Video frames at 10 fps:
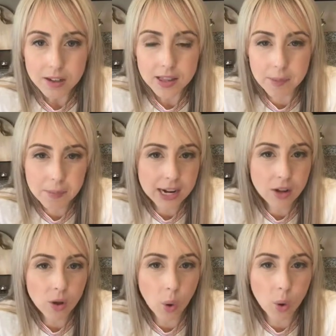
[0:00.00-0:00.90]
the
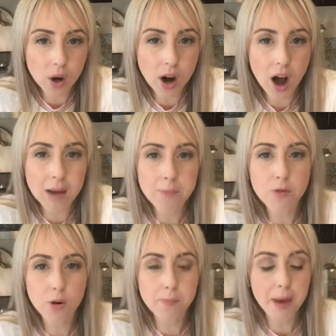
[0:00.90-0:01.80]
middle or on
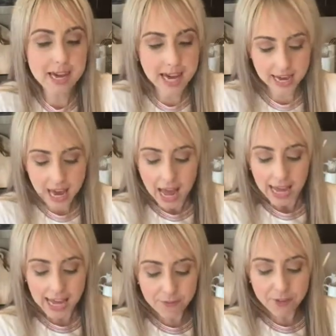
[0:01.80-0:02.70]
before baking?
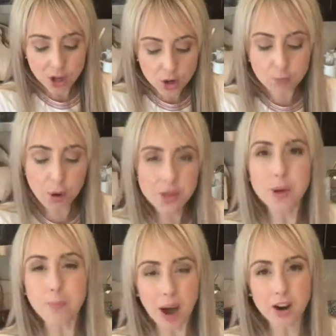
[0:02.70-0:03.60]
If you put
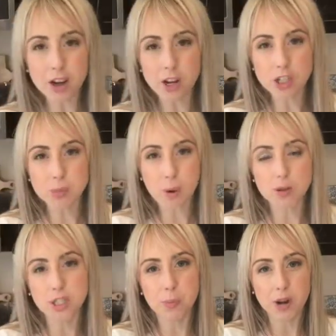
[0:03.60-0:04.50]
the butter, you're
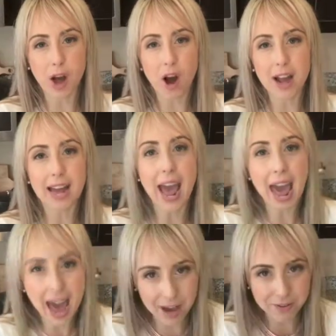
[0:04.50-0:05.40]
supposed to put it on
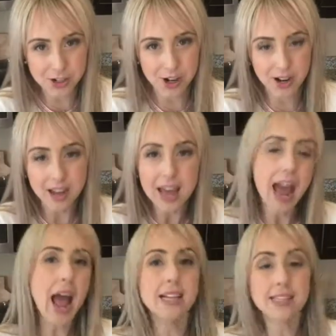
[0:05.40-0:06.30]
after.
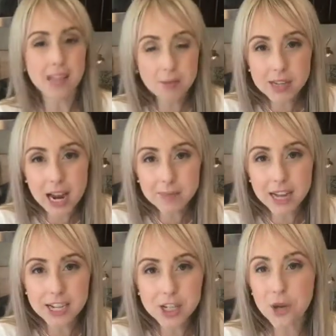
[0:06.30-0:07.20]
And sometimes
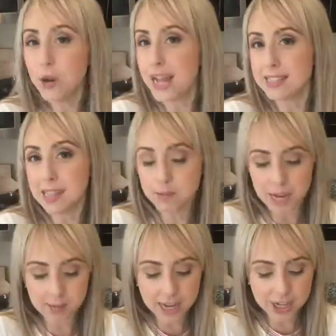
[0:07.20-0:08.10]
I do, and
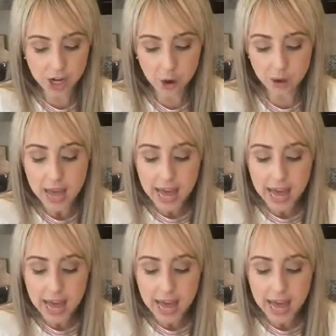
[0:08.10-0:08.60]
sometimes I don't.